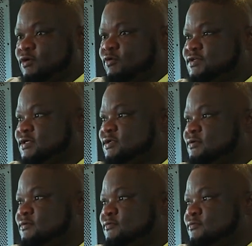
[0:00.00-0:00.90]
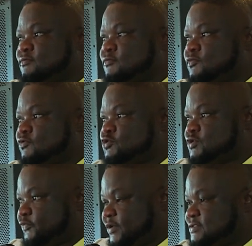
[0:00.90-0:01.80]
a question to
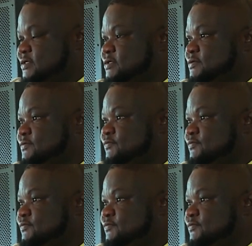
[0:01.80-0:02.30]
the president?